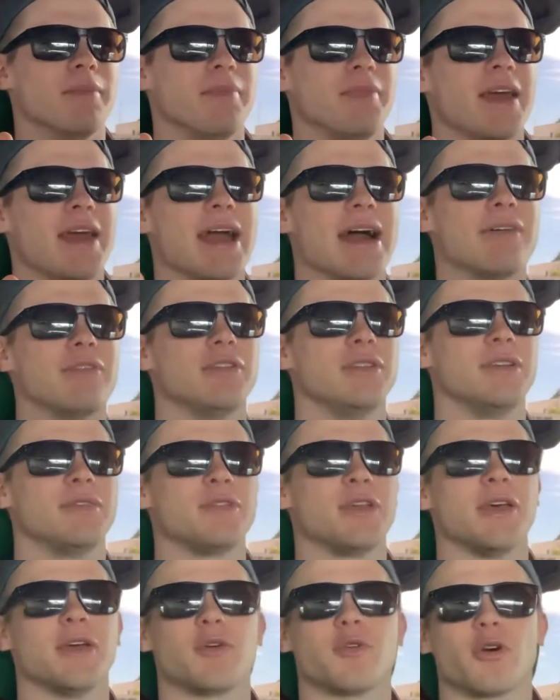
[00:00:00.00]
They have a
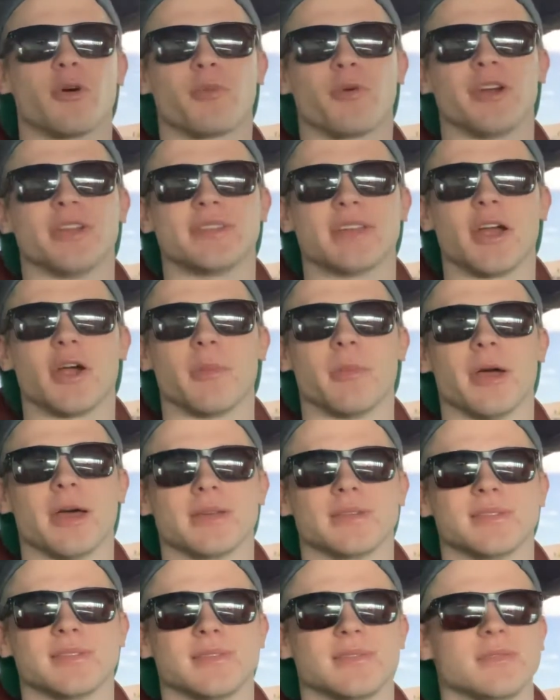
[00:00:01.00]
lift that incorporates the
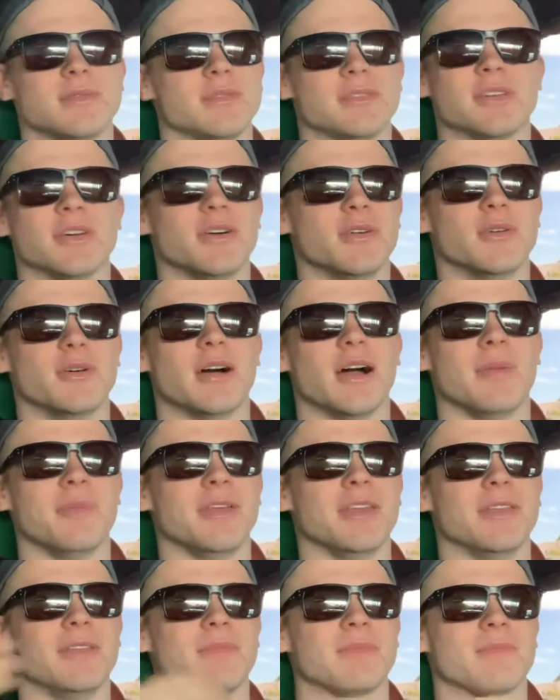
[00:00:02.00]
airbags. So I
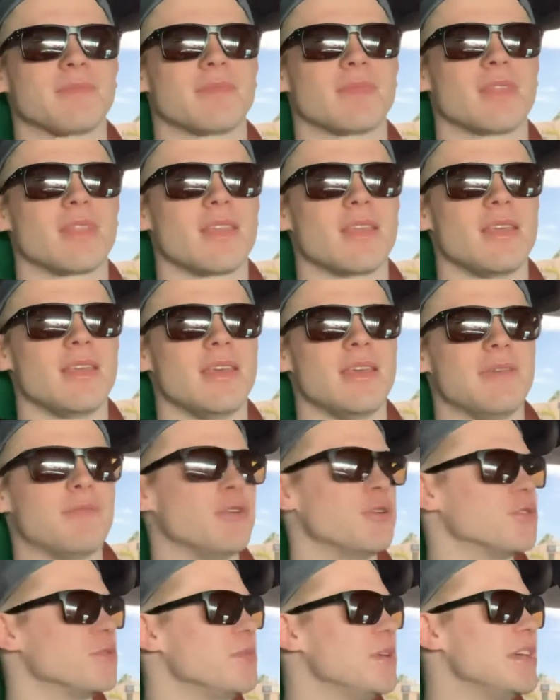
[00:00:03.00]
mean, if
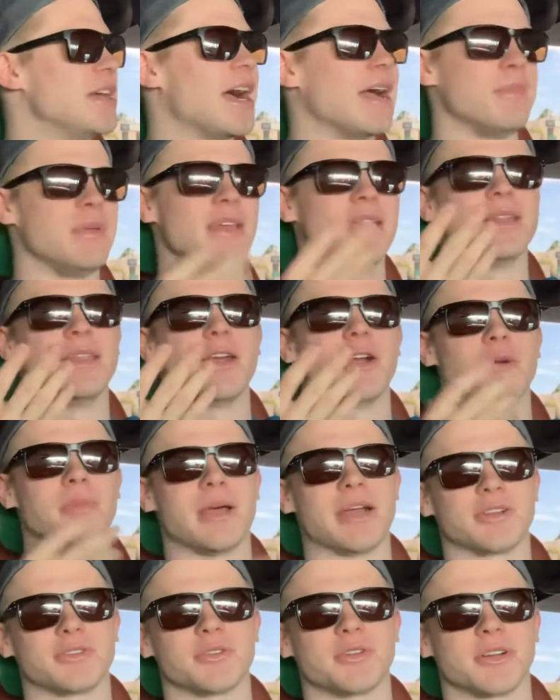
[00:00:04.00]
it was me, I'd be getting the
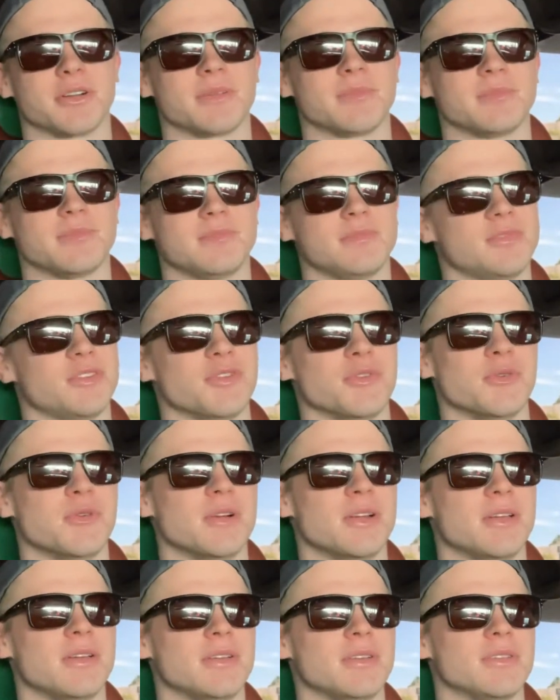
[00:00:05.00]
airbag truck too.
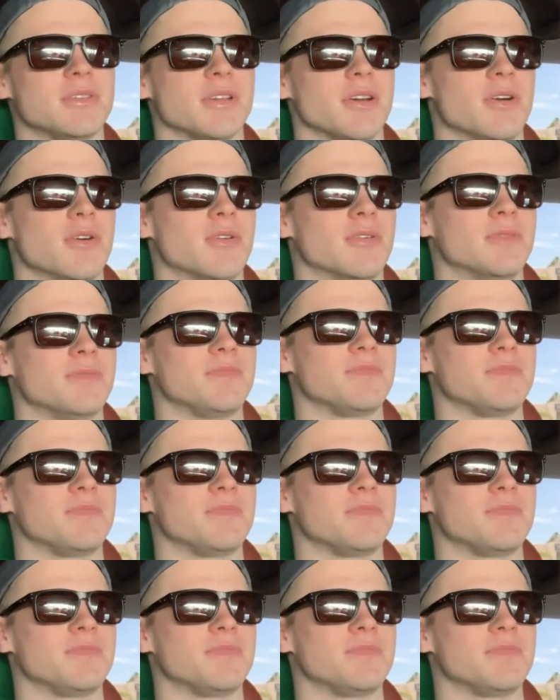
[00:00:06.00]
So